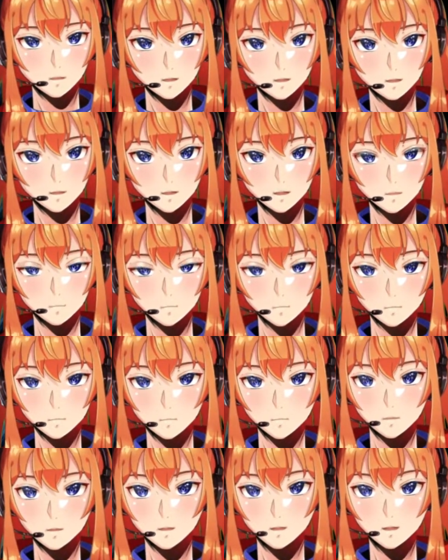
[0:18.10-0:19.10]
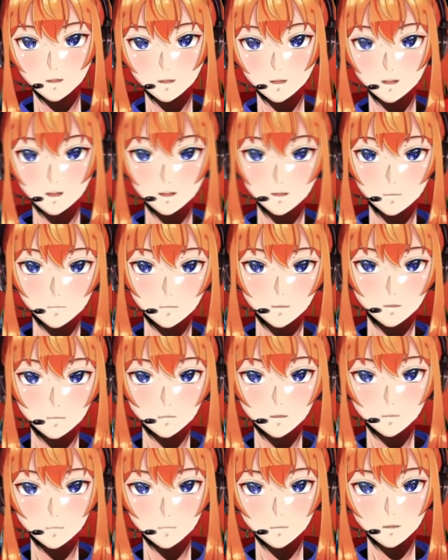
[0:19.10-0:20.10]
it down. If you go
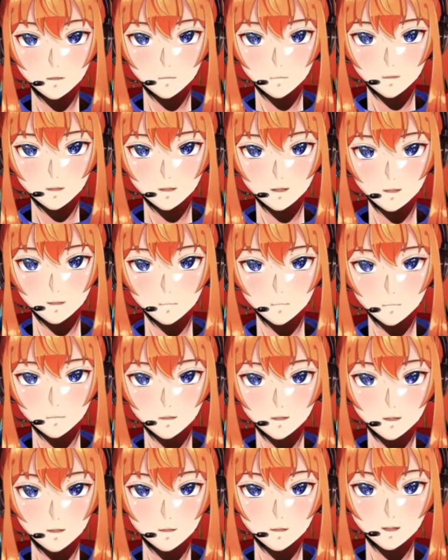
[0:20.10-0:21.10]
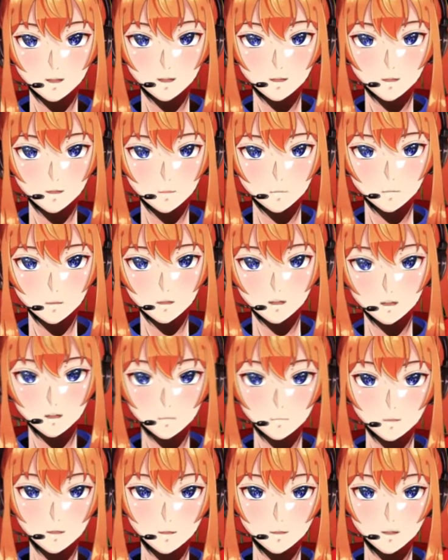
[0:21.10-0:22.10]
on to enjoy this, please like,
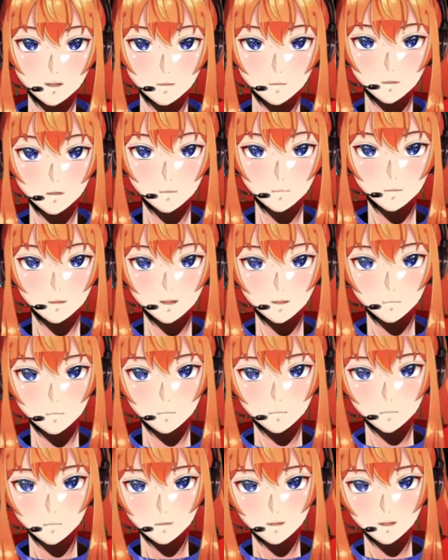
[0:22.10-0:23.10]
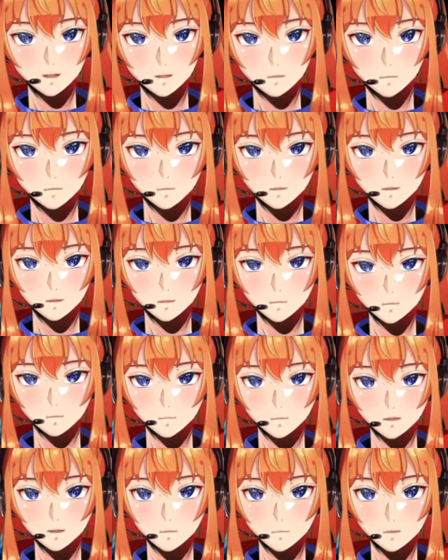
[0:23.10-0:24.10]
subscribe, and take a look at my socials down in the
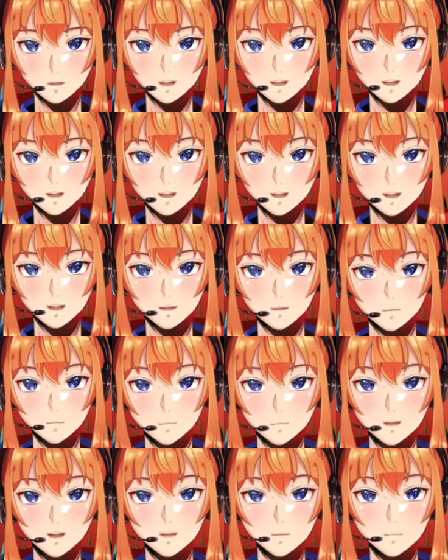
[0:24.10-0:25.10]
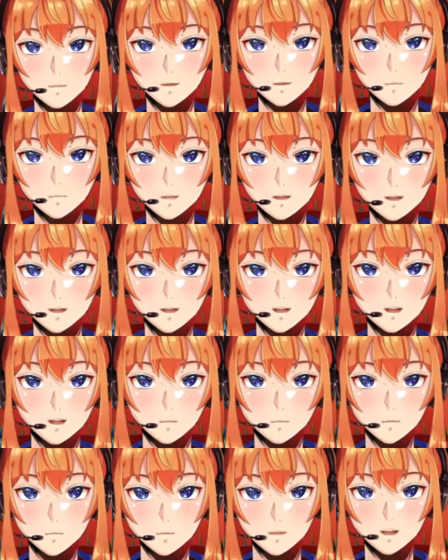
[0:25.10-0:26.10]
description. I stream games on Twitch and
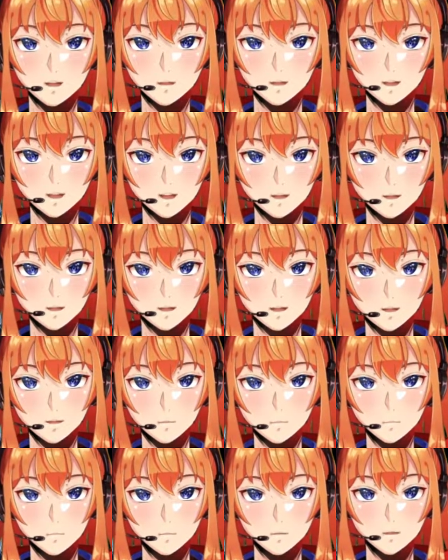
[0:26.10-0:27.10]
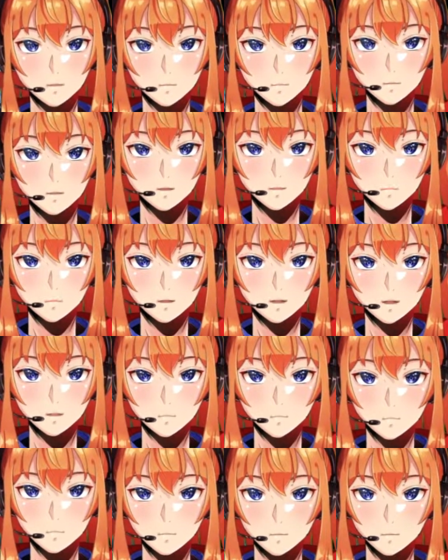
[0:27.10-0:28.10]
do a podcast style review for 20-Hour
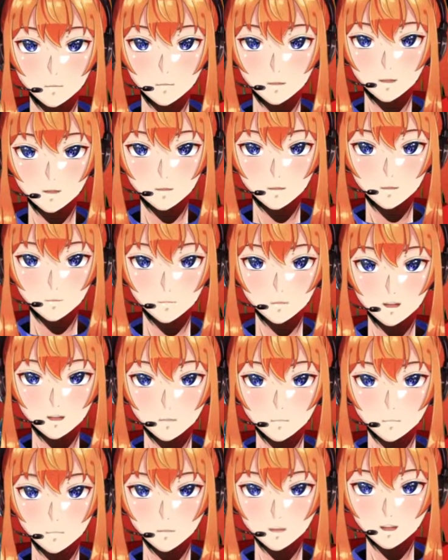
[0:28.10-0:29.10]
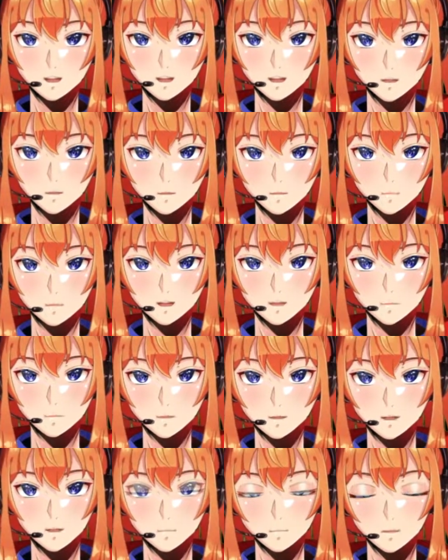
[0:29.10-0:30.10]
Reviews there as well. The VOD for
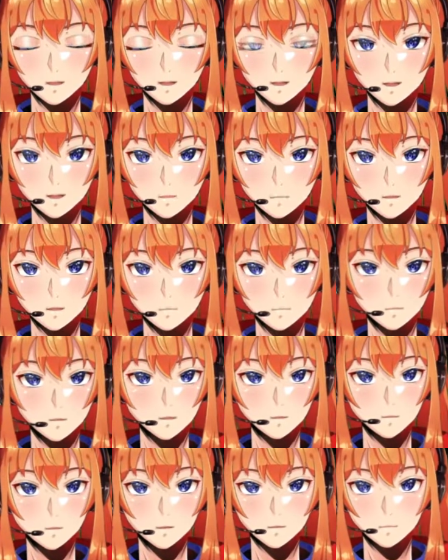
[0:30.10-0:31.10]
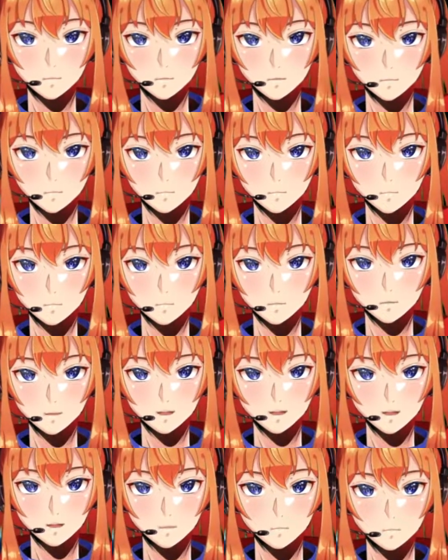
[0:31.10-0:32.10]
this one isn't going to be on YouTube, but the
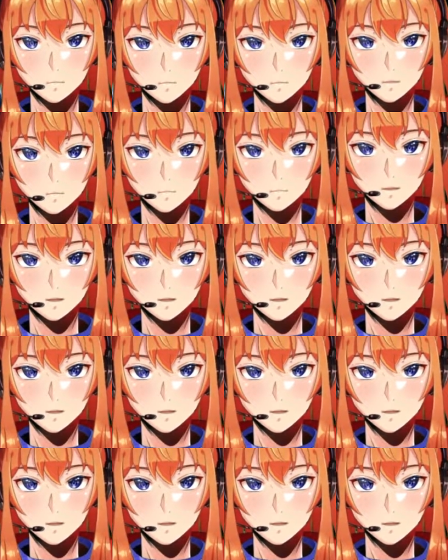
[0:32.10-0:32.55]
next one will be,